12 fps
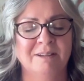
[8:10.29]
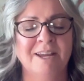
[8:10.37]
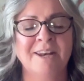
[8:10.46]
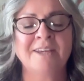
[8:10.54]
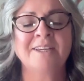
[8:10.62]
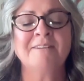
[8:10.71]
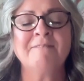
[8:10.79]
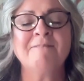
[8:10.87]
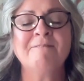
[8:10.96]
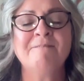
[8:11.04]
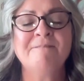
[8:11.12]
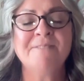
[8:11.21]
And I can
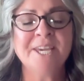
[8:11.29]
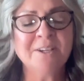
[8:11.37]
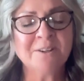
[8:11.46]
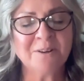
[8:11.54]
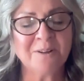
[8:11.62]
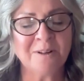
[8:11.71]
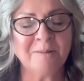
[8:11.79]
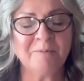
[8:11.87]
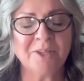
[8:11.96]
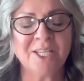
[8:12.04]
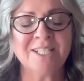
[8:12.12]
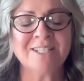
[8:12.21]

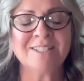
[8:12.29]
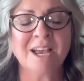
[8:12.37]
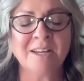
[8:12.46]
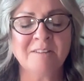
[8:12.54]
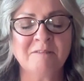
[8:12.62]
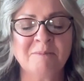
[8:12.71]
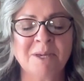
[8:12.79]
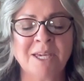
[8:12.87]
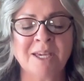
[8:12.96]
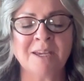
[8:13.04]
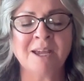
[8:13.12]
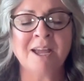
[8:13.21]
feel inside of
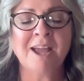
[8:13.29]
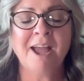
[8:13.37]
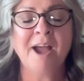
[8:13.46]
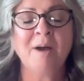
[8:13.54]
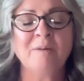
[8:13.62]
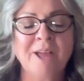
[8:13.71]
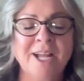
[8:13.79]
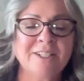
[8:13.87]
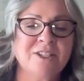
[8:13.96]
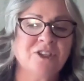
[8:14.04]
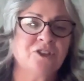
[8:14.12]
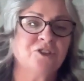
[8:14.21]
me how
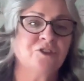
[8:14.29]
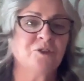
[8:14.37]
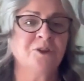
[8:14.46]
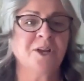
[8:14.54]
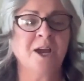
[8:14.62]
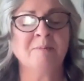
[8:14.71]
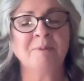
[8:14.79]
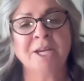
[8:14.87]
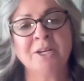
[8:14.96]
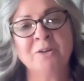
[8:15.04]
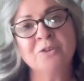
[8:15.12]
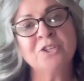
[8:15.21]
that stirred up
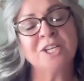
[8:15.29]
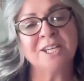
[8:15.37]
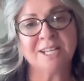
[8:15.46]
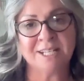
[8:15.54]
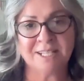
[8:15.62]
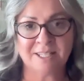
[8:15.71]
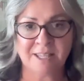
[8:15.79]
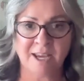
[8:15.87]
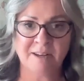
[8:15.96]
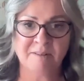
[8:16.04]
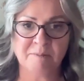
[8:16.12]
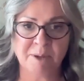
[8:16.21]
energy
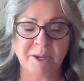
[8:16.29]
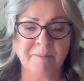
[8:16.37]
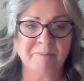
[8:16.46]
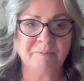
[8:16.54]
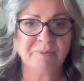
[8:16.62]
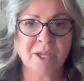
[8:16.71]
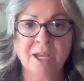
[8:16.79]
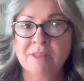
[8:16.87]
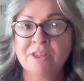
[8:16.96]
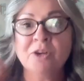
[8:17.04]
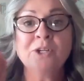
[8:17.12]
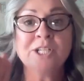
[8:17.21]
inside of me.
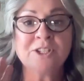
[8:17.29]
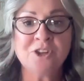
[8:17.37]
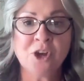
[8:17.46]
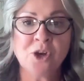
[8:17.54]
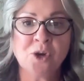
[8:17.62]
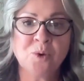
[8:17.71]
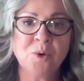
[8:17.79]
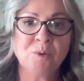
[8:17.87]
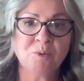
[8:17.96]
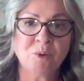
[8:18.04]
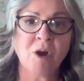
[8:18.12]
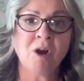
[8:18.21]
There is no
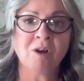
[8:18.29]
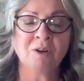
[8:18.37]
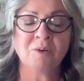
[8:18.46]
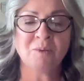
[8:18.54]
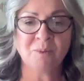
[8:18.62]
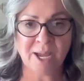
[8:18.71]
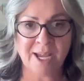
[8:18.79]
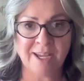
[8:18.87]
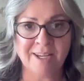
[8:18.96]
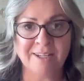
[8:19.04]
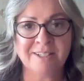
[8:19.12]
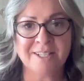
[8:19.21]
wrong
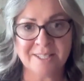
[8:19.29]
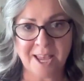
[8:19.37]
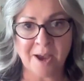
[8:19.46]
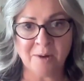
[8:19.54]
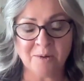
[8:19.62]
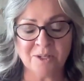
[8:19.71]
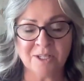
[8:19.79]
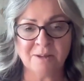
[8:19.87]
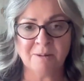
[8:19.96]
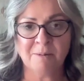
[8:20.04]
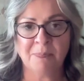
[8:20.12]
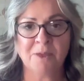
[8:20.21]
way to sound.
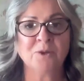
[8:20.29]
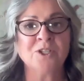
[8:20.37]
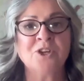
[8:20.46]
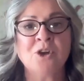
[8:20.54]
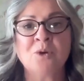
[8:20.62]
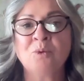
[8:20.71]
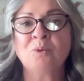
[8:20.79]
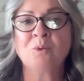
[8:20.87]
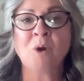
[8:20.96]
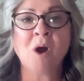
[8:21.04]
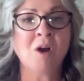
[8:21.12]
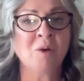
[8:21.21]
There is no
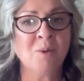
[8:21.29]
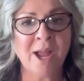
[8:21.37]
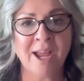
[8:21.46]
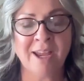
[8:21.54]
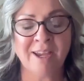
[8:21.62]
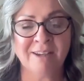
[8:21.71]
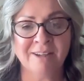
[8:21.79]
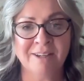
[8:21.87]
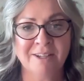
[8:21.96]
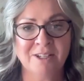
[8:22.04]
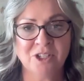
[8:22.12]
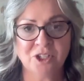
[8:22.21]
wrong way
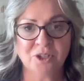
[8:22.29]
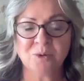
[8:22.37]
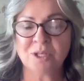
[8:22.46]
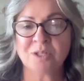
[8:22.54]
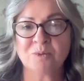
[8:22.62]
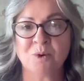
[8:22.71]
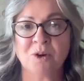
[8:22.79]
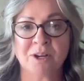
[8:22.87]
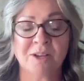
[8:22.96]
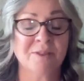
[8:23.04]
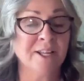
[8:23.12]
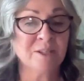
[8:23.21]
to do this
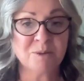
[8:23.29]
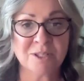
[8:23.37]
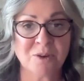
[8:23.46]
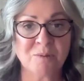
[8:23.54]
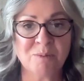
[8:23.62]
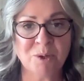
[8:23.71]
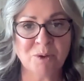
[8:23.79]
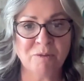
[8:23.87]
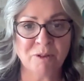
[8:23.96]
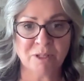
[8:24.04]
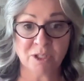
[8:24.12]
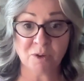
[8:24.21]
work. And that's what's so
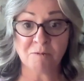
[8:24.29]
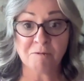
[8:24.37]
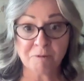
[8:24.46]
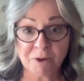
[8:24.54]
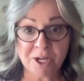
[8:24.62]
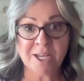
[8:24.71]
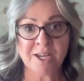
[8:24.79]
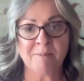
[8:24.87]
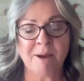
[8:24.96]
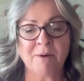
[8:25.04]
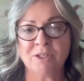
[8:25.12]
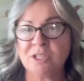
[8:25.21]
beautiful and so freeing
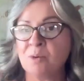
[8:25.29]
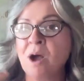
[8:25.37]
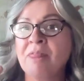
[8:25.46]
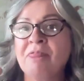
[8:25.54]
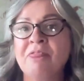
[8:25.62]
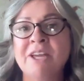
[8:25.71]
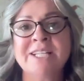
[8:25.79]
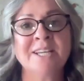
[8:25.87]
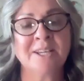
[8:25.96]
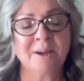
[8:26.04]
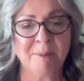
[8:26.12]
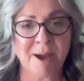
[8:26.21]
about it, so
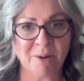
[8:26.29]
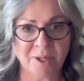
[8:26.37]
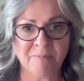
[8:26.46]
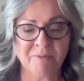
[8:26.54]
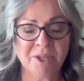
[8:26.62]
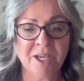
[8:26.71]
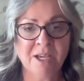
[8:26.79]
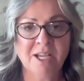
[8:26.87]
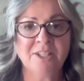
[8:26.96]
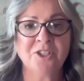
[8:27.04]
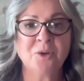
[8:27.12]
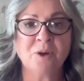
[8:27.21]
authentic about it.
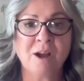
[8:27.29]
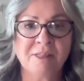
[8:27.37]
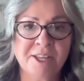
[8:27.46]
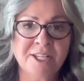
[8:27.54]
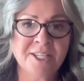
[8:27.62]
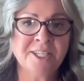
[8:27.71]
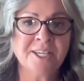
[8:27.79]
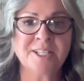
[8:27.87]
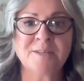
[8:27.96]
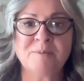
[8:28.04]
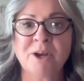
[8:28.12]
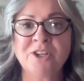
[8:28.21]
It's your authentic
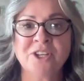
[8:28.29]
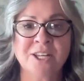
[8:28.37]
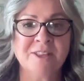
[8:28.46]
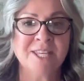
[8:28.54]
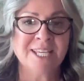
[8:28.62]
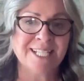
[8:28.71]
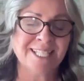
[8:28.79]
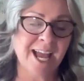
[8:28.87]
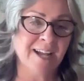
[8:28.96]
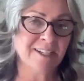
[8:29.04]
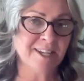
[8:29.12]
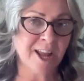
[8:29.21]
expression in the
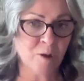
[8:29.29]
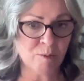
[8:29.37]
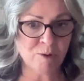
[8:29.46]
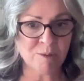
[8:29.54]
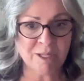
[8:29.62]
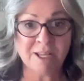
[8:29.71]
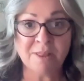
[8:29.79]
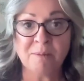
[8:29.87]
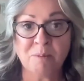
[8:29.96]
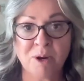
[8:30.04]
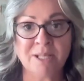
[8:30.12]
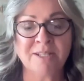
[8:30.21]
exact now moment, in the
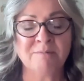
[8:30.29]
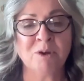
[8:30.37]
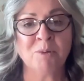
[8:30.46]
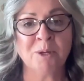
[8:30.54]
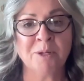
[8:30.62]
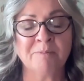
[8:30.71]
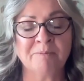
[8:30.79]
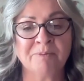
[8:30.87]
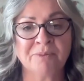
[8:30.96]
present moment.